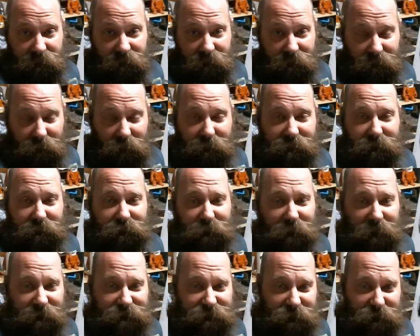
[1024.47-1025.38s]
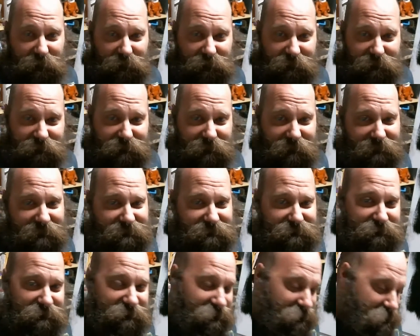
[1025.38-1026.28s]
What are your thoughts on
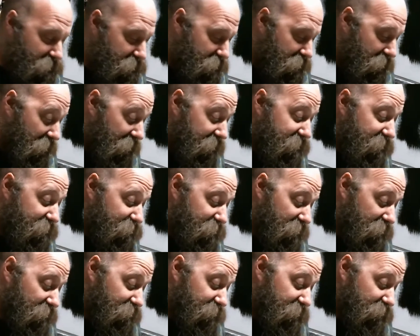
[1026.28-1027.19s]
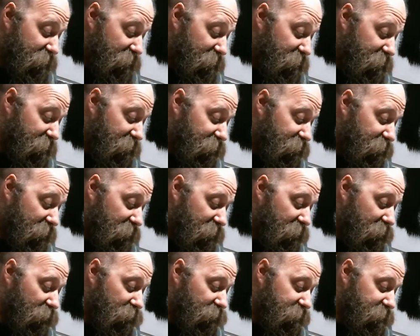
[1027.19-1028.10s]
OnlyFans? I keep telling people I'm going to start
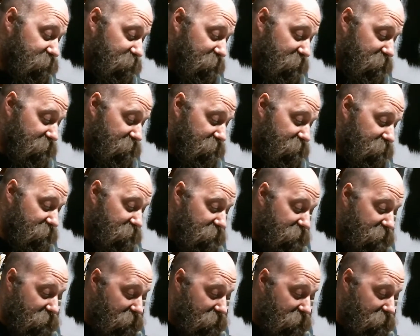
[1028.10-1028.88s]
an OnlyFans, and